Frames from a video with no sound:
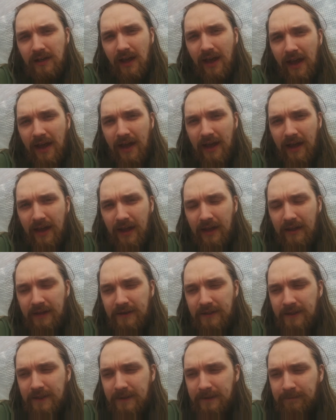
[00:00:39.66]

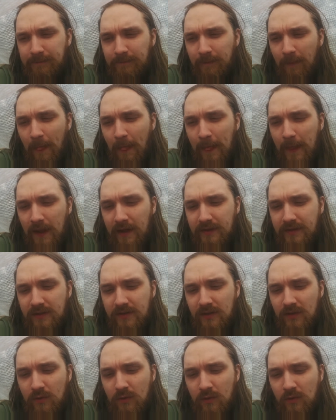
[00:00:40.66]
and uh,
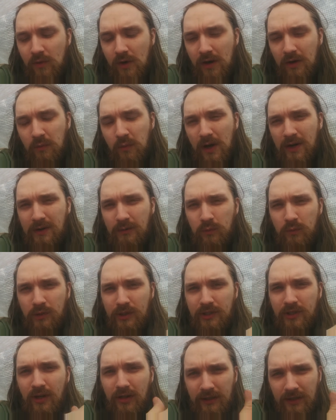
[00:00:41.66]
so uh, when we're
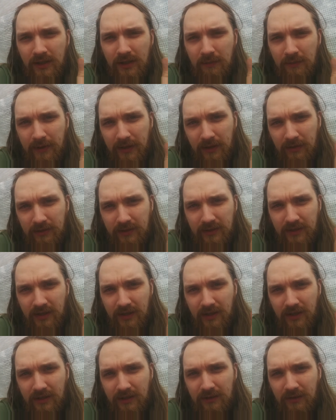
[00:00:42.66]
talking about
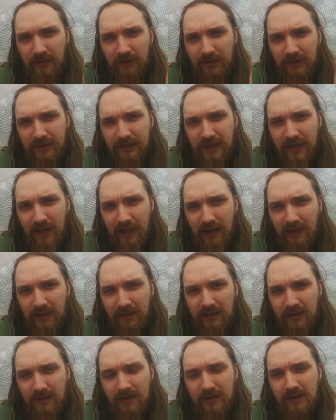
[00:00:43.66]
uh, Dolores Cannon,
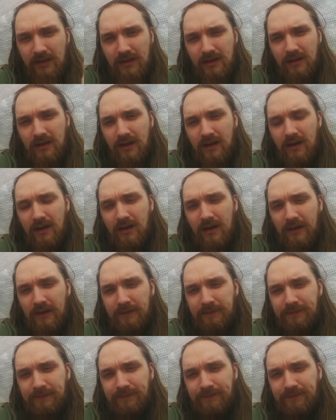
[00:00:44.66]

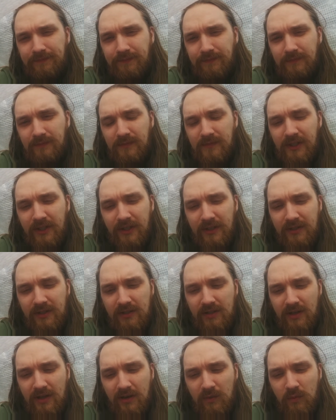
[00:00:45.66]
um, there's
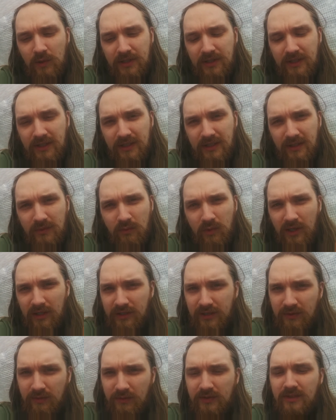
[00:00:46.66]
what she did while
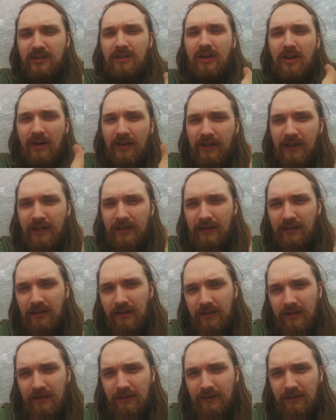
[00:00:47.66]
she was incarnated,